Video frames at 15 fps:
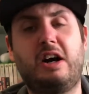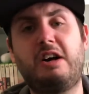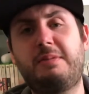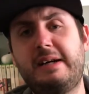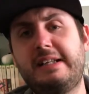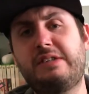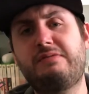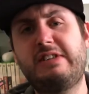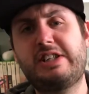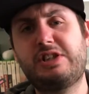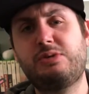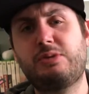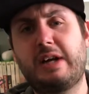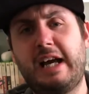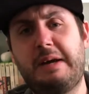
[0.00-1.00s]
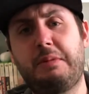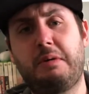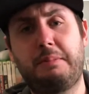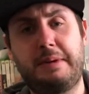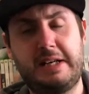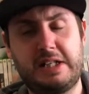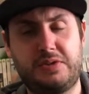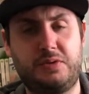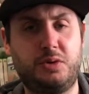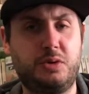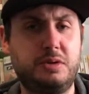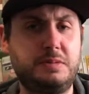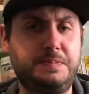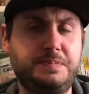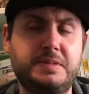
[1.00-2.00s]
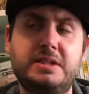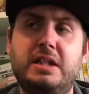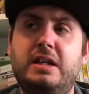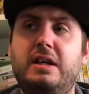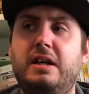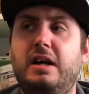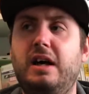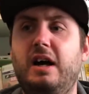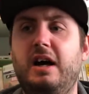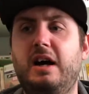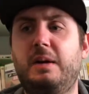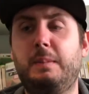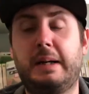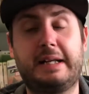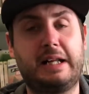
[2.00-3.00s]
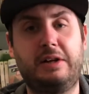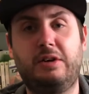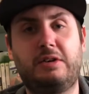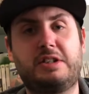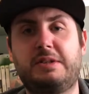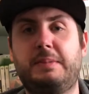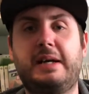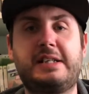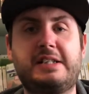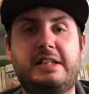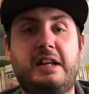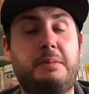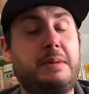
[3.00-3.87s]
I played the original game on PS4. And it looked amazing.